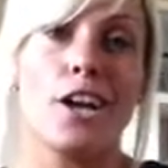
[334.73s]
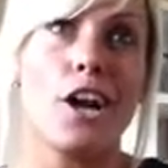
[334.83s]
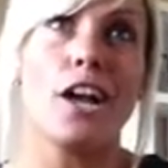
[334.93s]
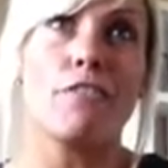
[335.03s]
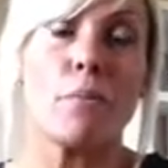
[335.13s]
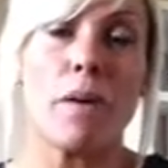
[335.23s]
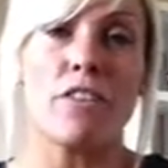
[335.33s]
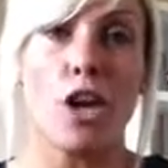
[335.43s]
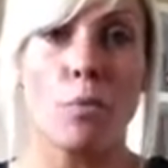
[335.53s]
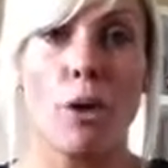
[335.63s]
kind of a bit of
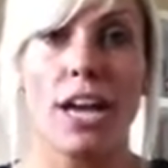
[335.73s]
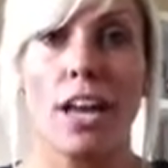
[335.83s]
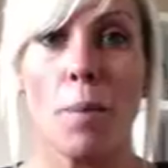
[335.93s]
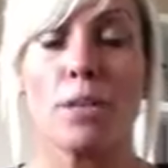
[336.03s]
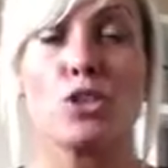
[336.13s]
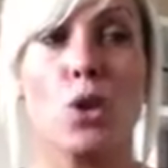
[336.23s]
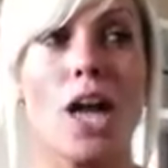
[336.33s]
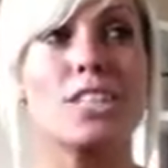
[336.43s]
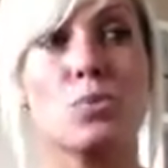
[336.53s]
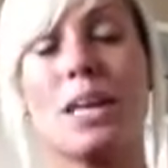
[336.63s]
a no-brainer, but
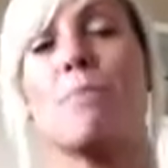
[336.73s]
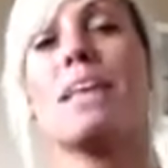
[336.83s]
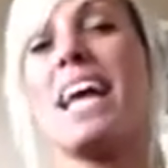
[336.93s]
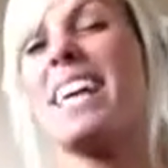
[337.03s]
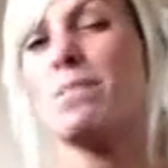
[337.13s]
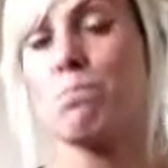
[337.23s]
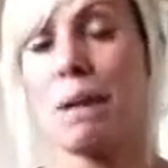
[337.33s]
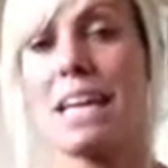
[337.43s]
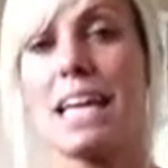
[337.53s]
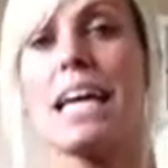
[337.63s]
try to eliminate as
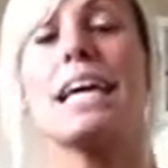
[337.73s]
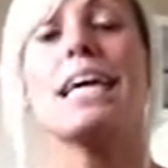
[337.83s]
many